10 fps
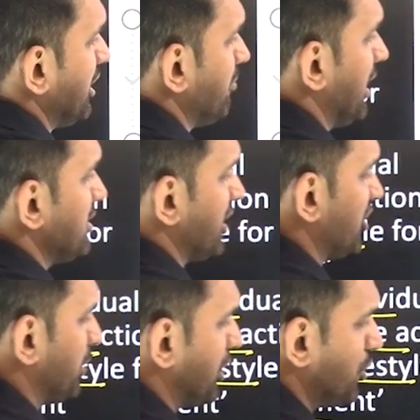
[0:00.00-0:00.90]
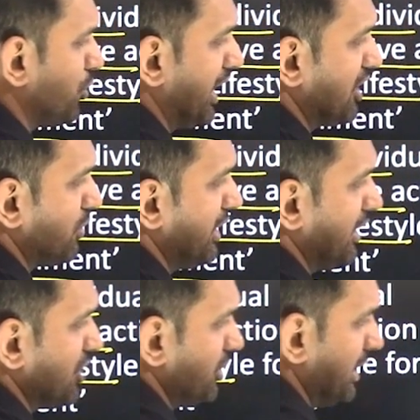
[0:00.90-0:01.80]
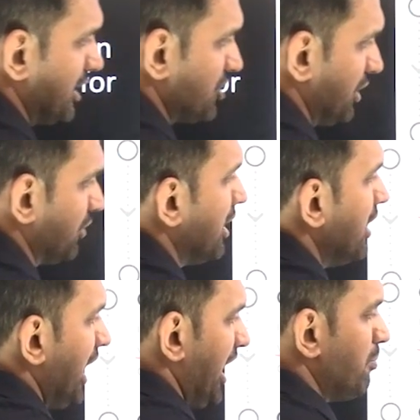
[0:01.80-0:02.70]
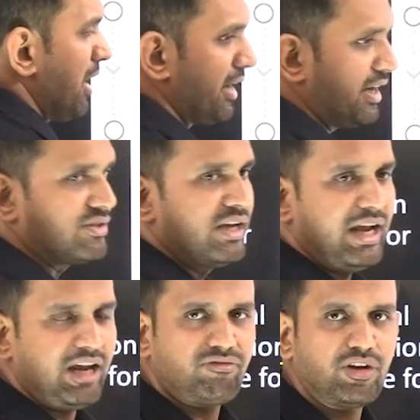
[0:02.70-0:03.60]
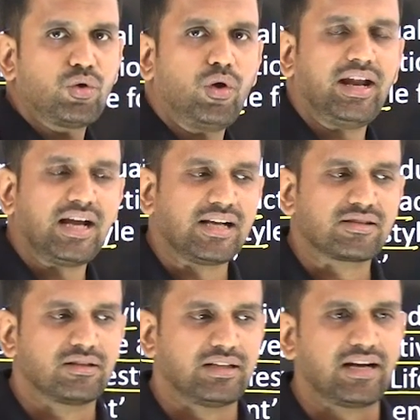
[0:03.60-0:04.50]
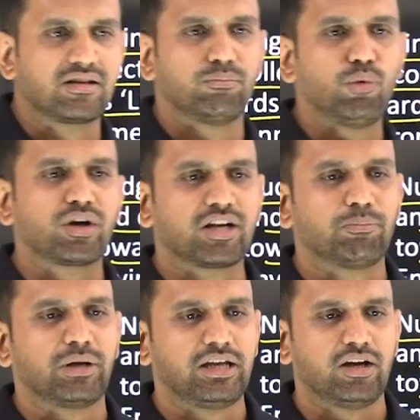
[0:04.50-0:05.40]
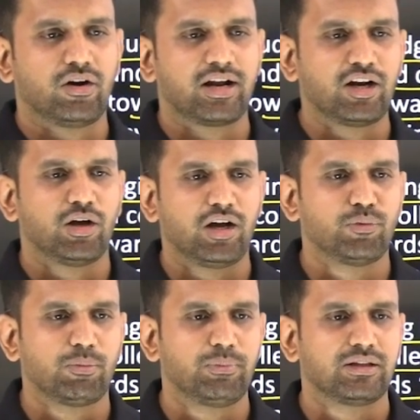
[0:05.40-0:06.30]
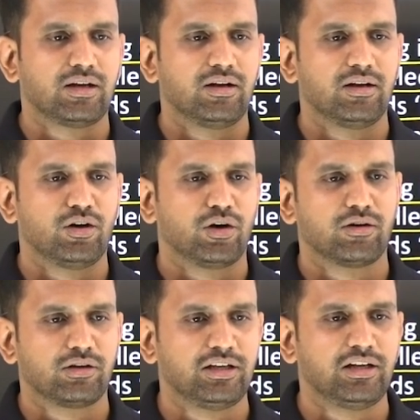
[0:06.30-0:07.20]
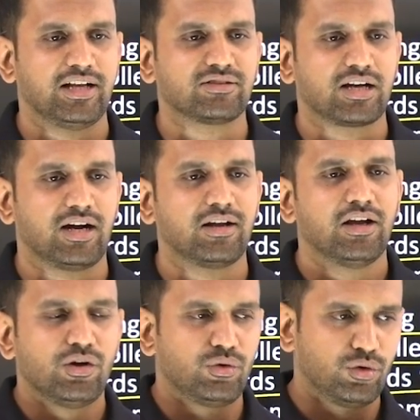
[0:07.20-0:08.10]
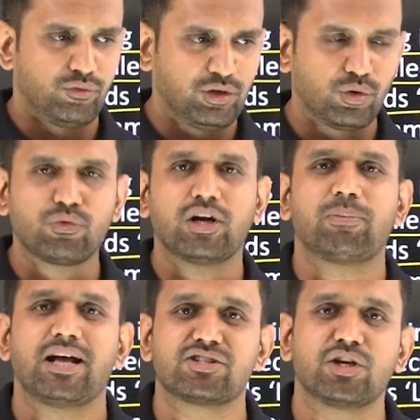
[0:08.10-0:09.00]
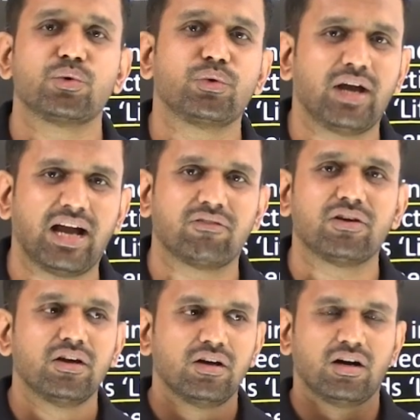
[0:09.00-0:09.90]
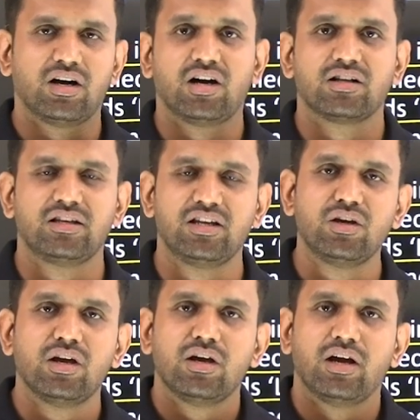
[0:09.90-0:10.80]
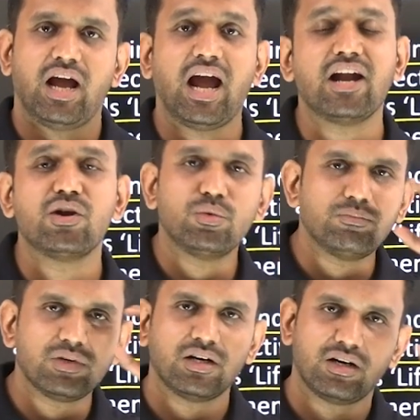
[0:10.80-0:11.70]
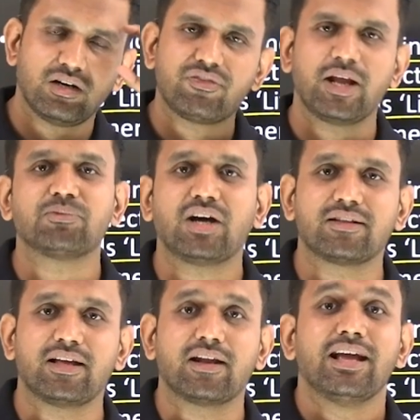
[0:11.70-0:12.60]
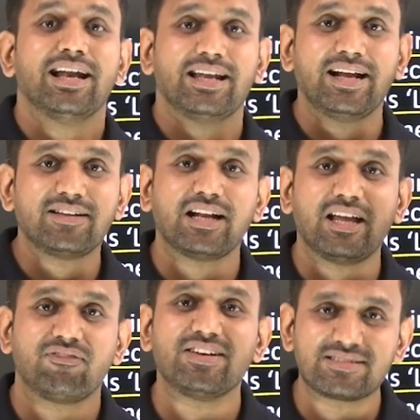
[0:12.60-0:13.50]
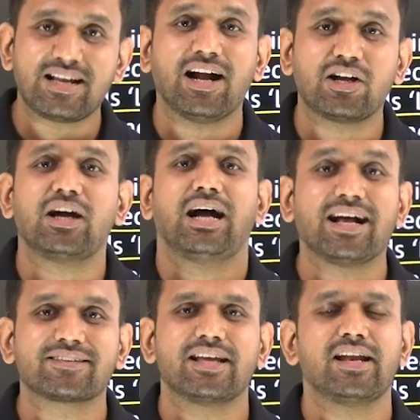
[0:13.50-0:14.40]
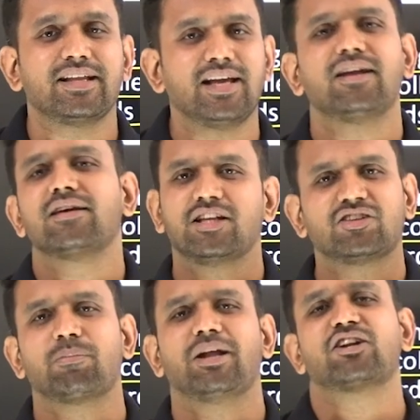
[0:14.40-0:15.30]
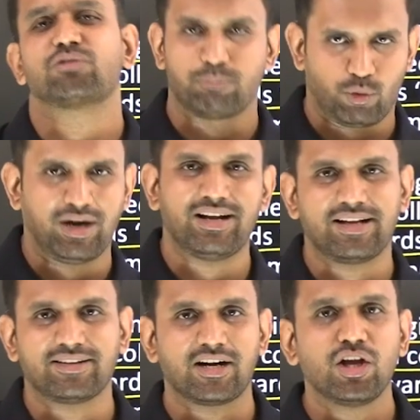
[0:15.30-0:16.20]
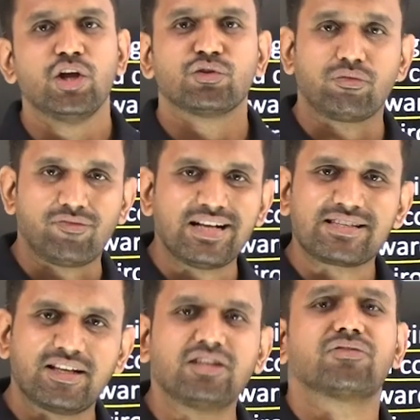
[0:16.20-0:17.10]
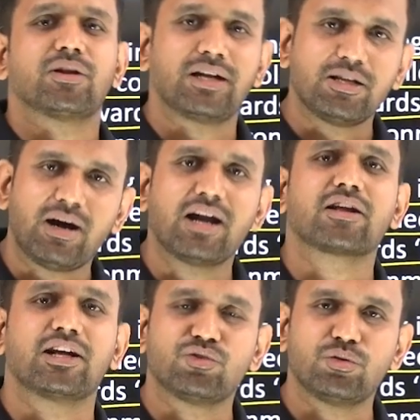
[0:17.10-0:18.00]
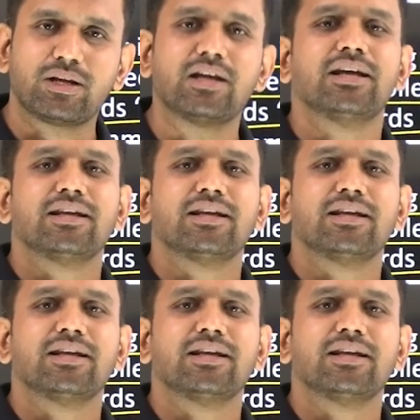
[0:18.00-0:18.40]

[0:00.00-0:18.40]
demands are expected to gradually nudge industries and markets. If we go and ask that boat company or Anupam Mittal or the Lenskart, no, we don't want plastic. Do you have the handloom frames are there? Like that, if we start asking like that, the suppliers will provide like that. So first is from the demand consumer.